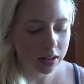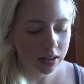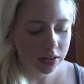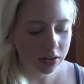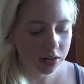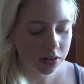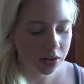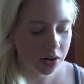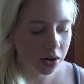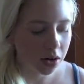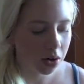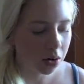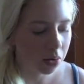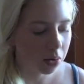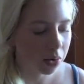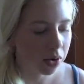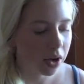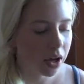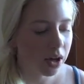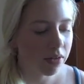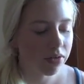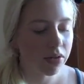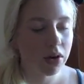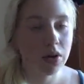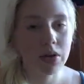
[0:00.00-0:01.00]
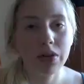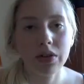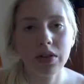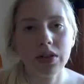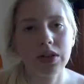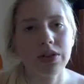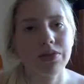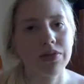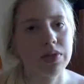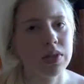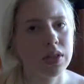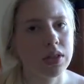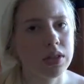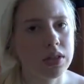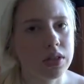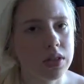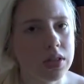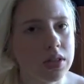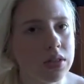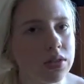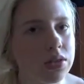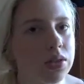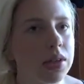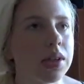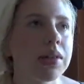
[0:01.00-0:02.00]
So you have all the
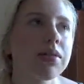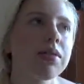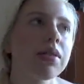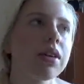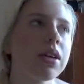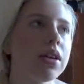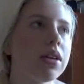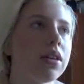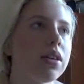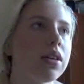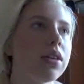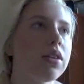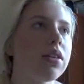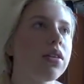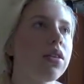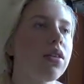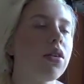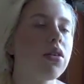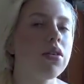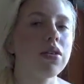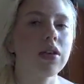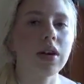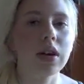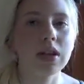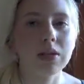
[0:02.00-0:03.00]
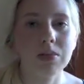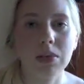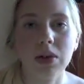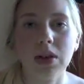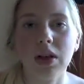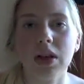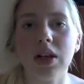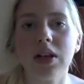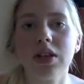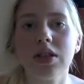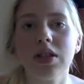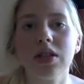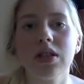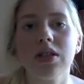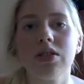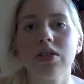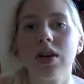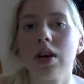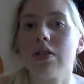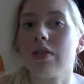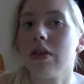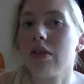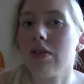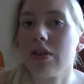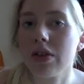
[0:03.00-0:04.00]
definitions, you have all the explanations,
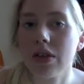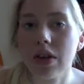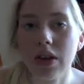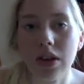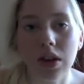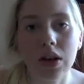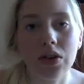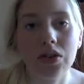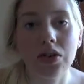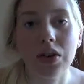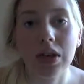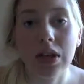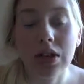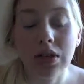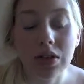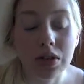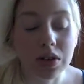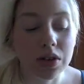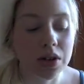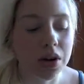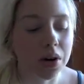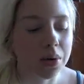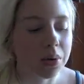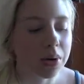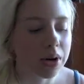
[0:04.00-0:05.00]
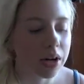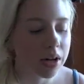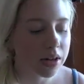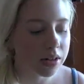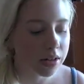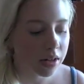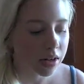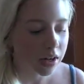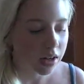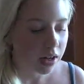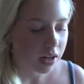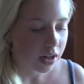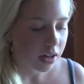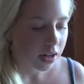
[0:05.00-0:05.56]
you have everything that you need to know in it.